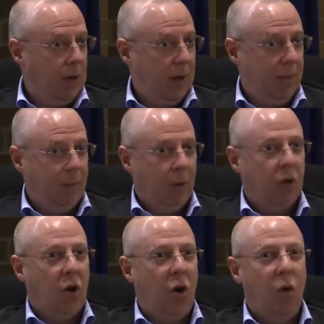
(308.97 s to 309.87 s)

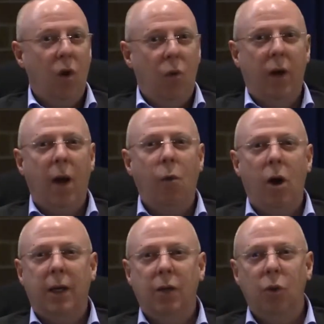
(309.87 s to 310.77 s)
Right? So when I
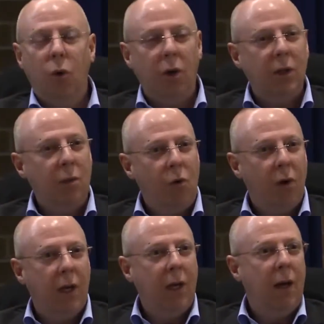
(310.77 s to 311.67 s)
walk into work in the
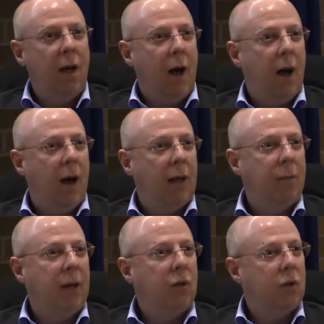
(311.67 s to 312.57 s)
morning, I
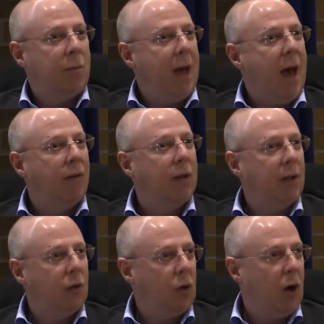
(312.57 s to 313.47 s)
may have a
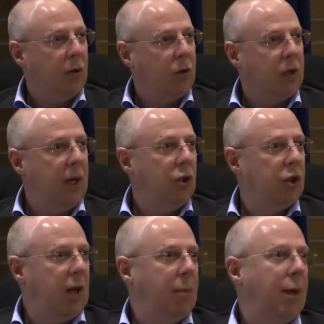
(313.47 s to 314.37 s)
clinical
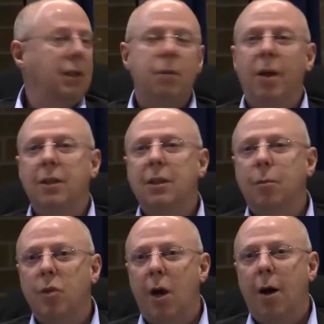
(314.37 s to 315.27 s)
consultation. I might spend
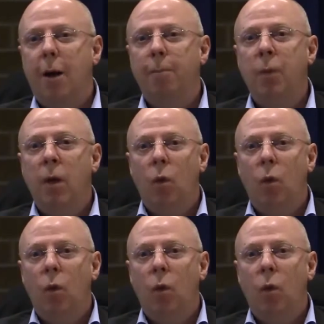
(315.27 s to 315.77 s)
some time